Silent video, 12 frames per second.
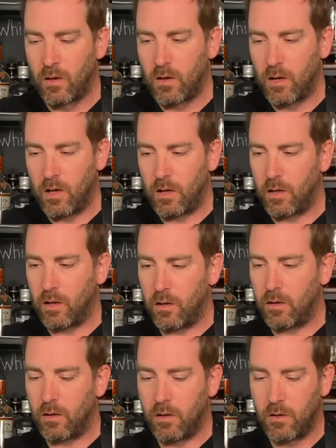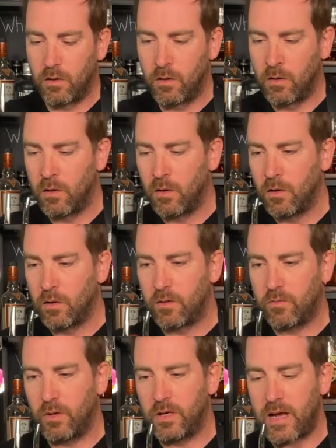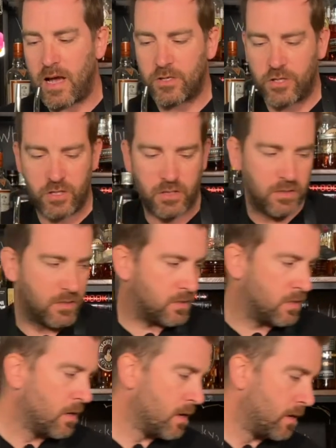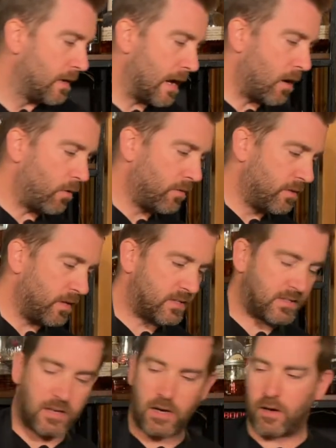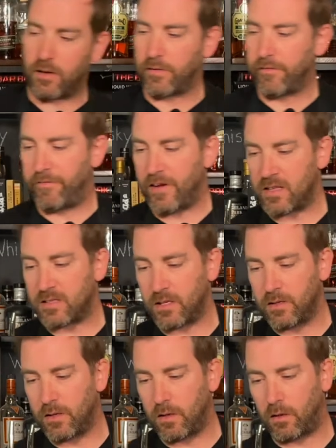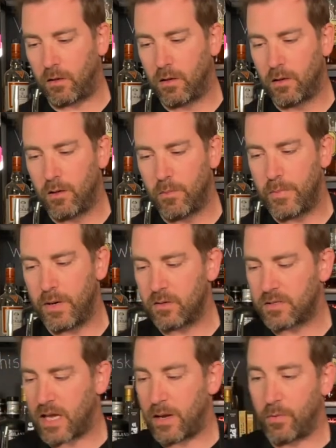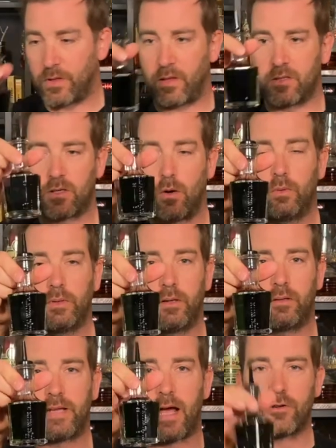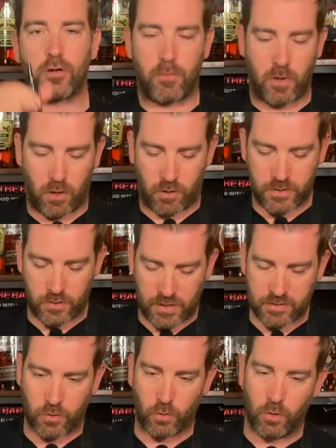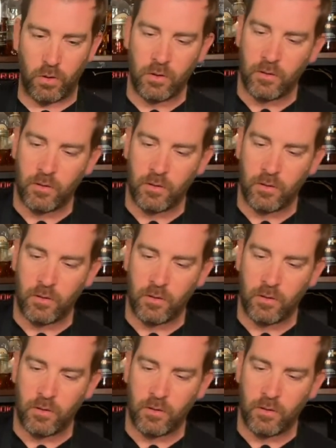And then 3 dashes. Now this fancy little bitters came with its own little dasher bottle, so that's cool.